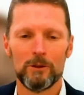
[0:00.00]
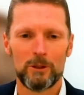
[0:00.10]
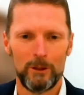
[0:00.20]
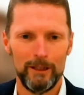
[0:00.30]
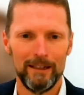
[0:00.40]

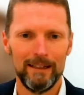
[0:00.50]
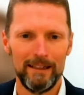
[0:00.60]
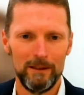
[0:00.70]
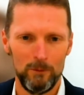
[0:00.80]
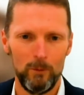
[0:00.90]

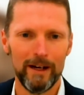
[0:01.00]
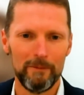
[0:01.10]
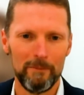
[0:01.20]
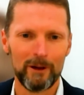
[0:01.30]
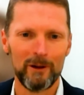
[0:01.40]
certainly, one
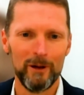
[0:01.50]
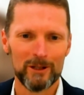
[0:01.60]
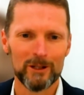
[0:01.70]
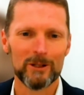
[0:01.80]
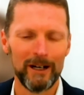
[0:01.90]
of the
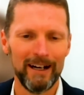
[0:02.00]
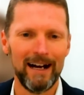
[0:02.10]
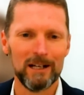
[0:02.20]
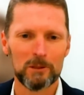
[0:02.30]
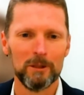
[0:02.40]
questions I
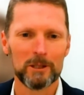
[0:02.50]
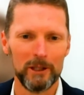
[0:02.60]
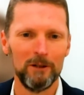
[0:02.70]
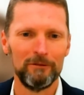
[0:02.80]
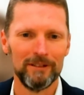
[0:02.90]
asked
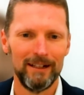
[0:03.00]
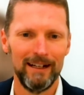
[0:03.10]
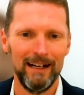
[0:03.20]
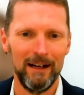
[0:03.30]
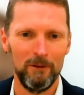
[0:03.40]
myself
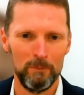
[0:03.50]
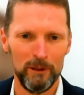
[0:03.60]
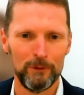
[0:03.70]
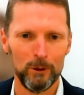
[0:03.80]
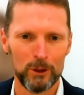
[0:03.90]
uh,
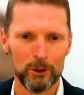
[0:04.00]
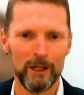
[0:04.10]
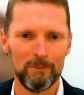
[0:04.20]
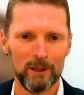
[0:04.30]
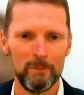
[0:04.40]
before
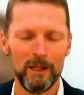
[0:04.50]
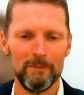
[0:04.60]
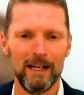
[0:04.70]
joining Property